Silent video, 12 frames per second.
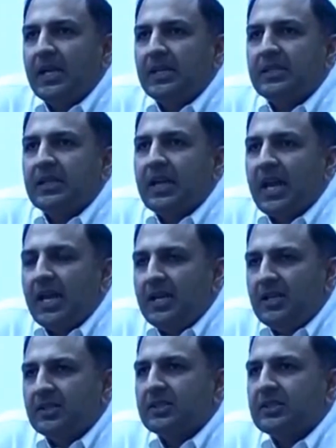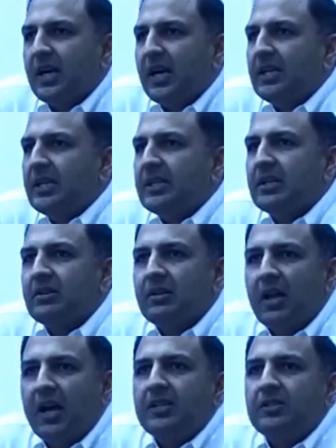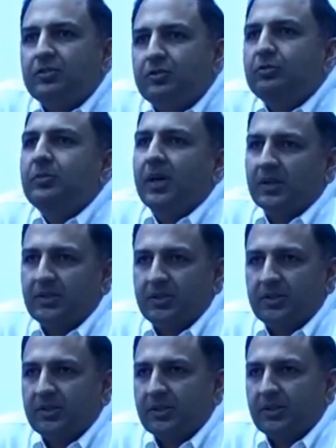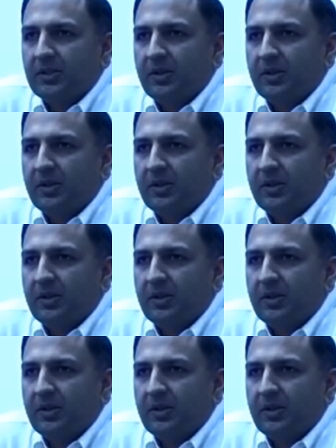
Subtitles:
is that any society that relies too much